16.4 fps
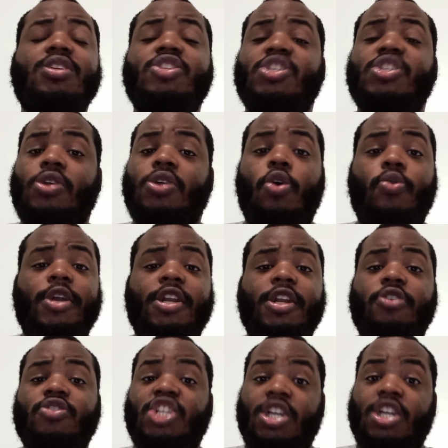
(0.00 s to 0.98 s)
Just go in
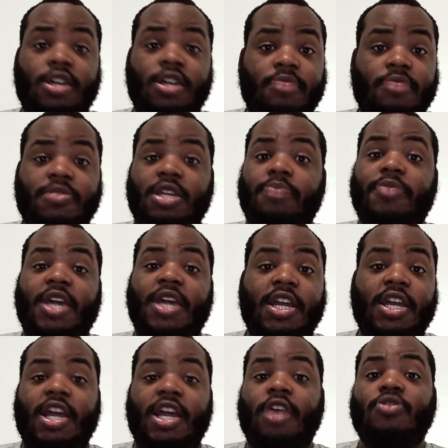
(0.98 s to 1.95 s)
there and shut up, keep your
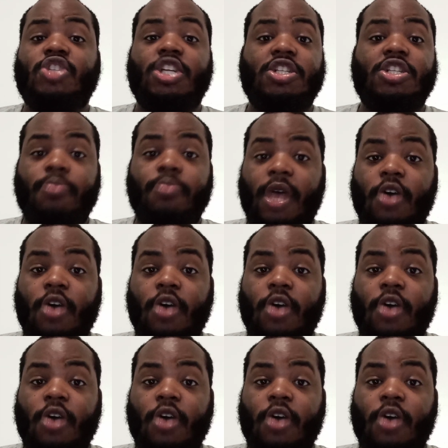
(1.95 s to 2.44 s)
head down, shut your